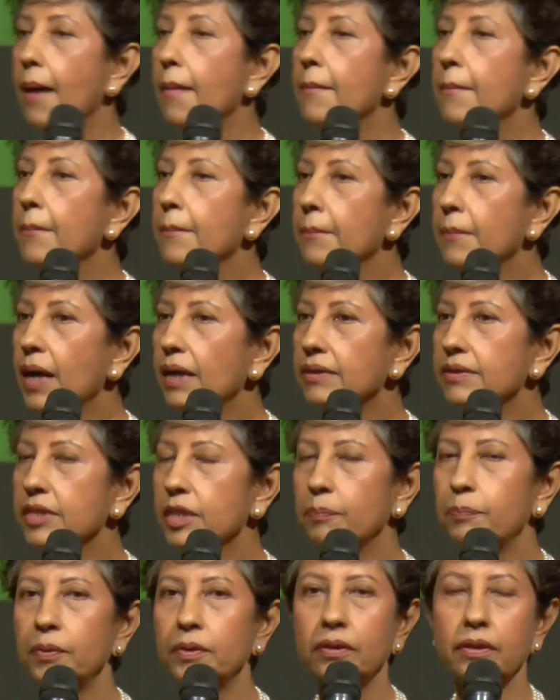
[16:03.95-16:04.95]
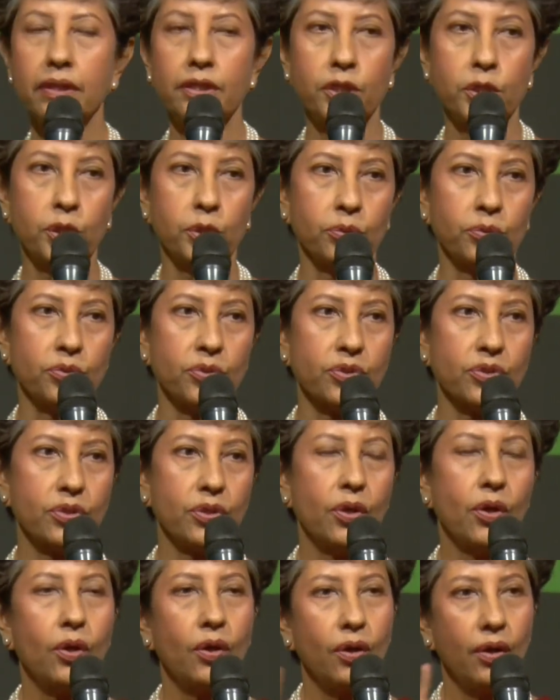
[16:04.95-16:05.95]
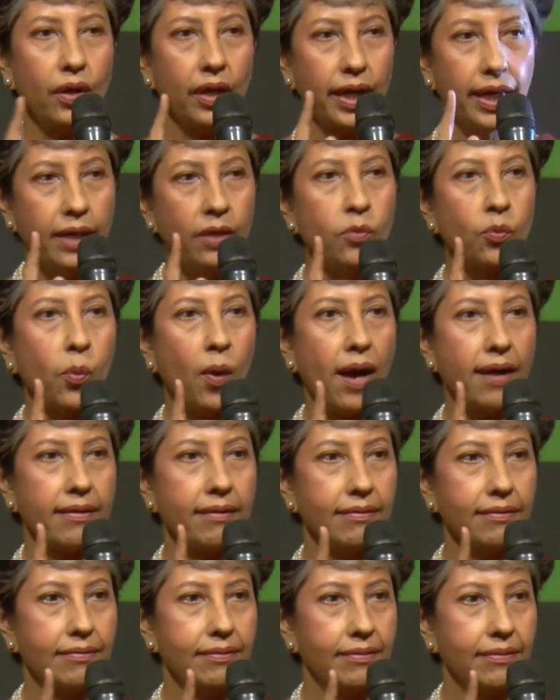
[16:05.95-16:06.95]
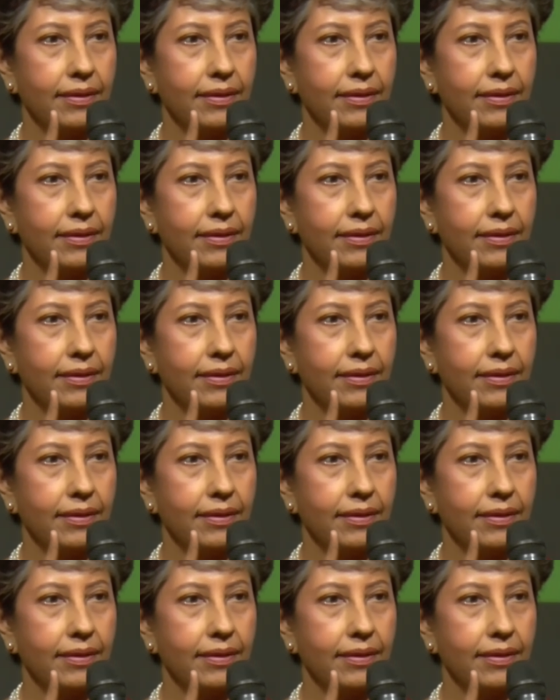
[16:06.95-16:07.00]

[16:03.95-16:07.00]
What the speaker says: multiple issues in one.